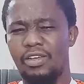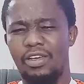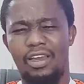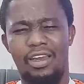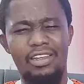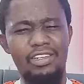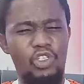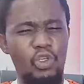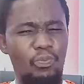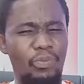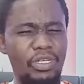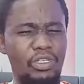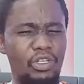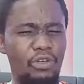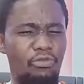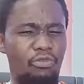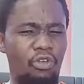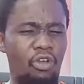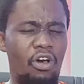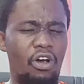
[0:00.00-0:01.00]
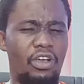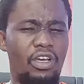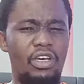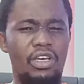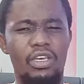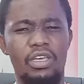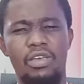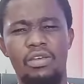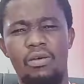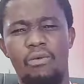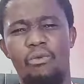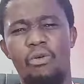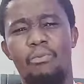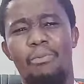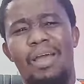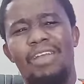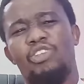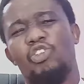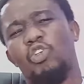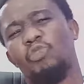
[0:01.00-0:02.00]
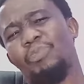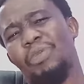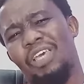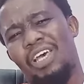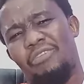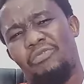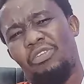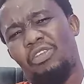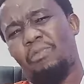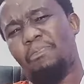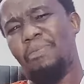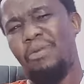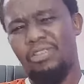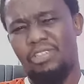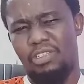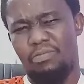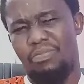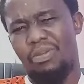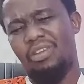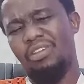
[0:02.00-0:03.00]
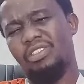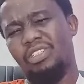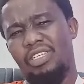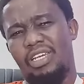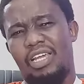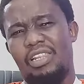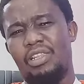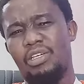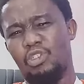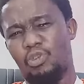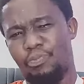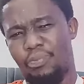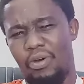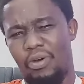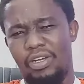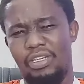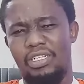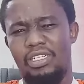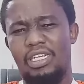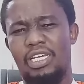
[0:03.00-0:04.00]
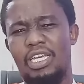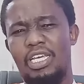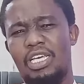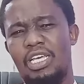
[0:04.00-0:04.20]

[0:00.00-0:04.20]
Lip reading: a little bit of luck, we might just be having the possibility at this point